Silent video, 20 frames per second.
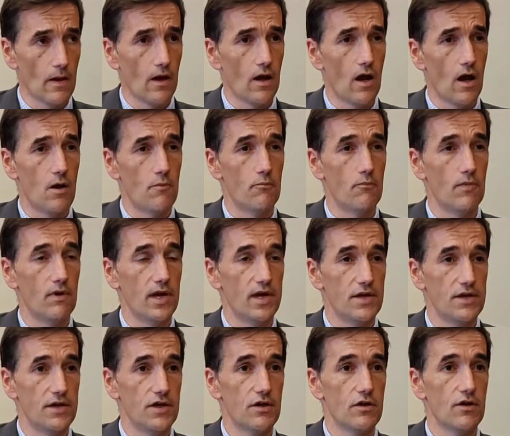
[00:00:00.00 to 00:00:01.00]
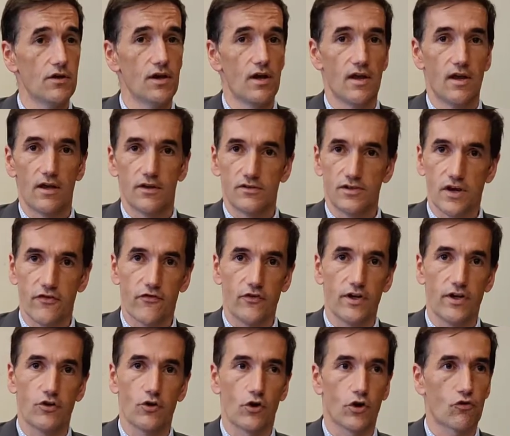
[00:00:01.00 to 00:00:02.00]
Um, India
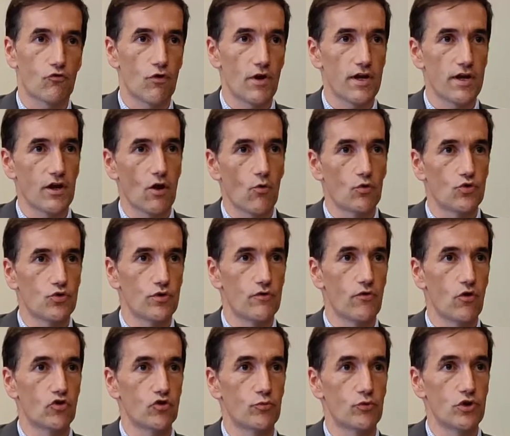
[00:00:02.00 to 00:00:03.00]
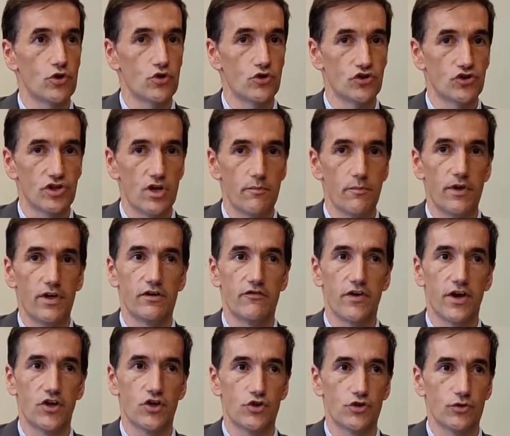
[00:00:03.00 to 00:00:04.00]
definitely got a great culture of entrepreneurship,
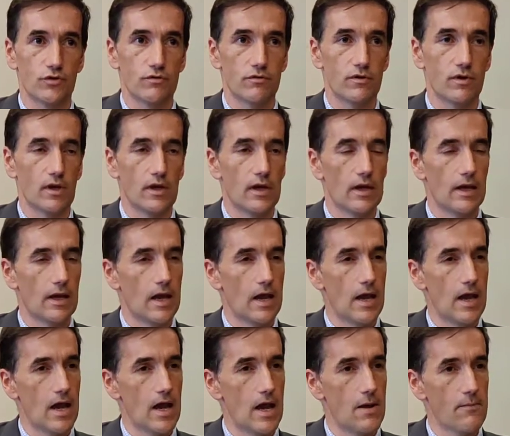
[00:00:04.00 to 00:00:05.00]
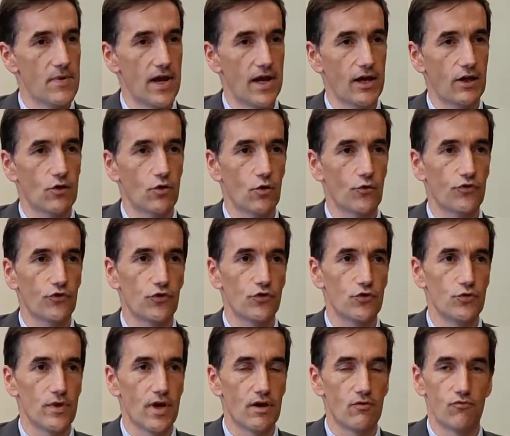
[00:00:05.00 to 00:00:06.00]
innovation, um, and can also
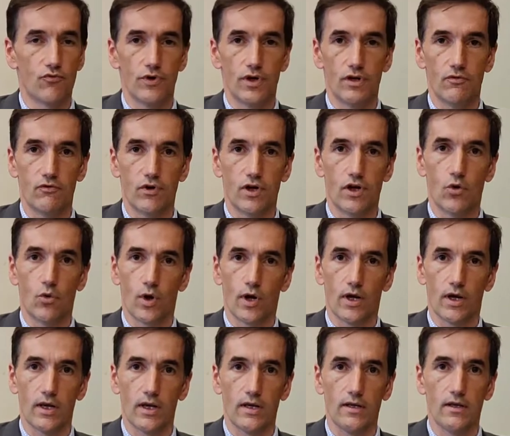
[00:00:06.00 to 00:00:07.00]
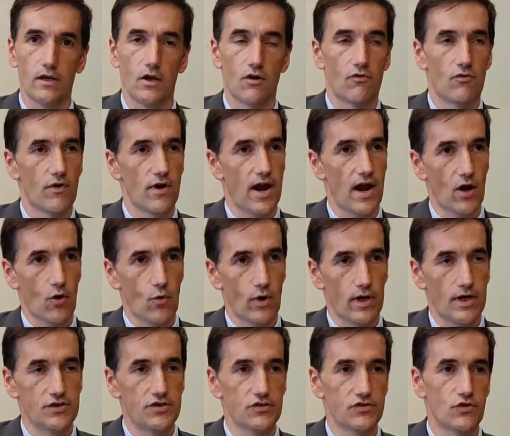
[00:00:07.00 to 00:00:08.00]
do that really, really quickly, react
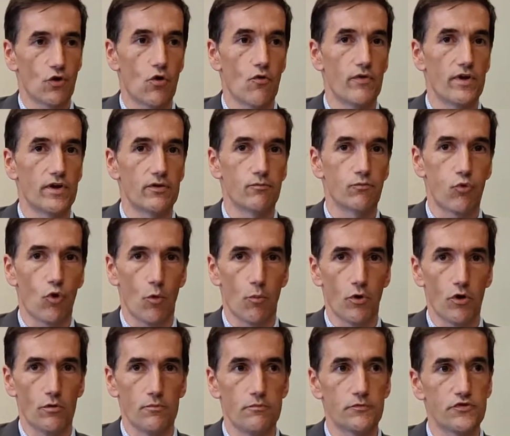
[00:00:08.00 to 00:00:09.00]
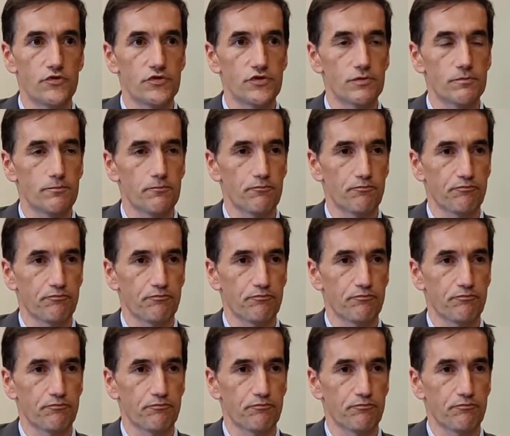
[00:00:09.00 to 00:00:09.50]
quickly to solving problems.